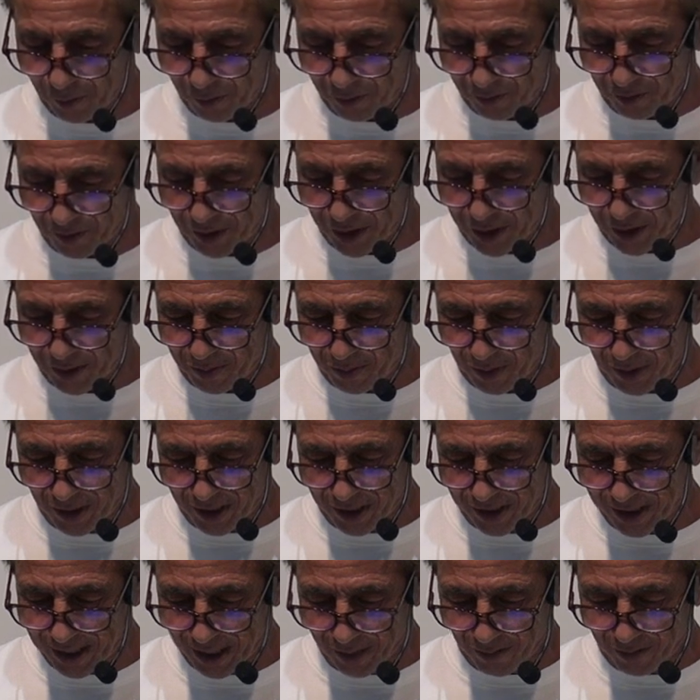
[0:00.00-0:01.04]
for flesh and blood
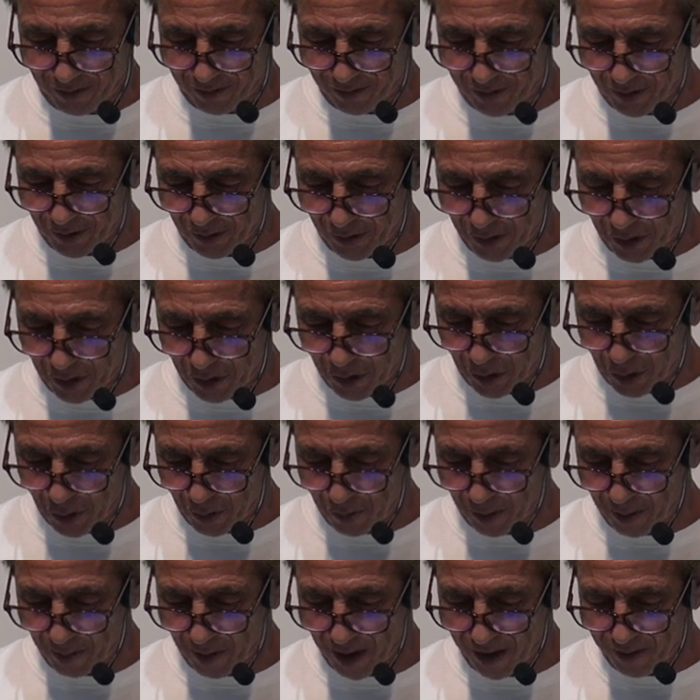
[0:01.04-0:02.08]
has not revealed this to you,
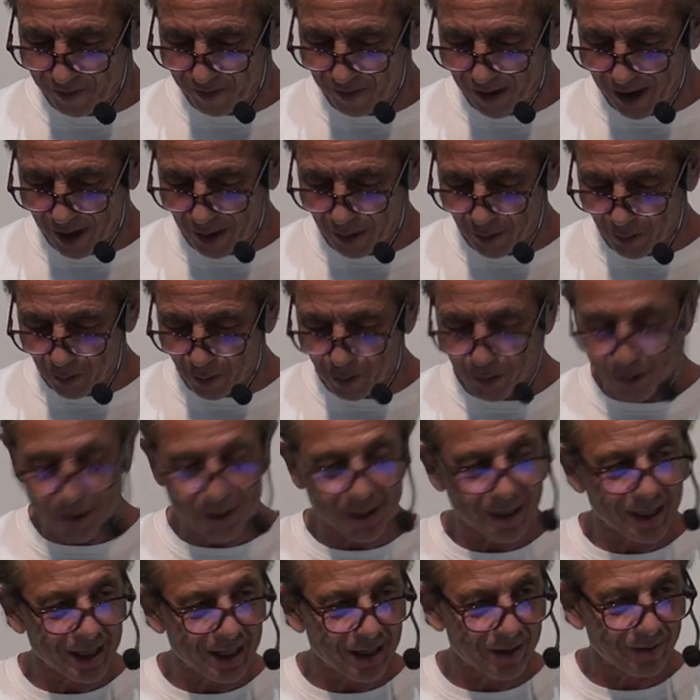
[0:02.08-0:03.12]
but my Father who is
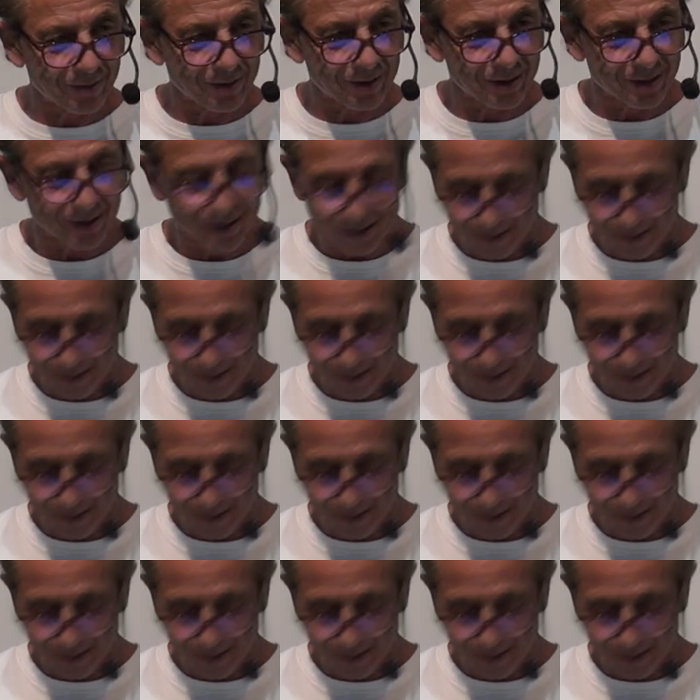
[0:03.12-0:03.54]
in heaven.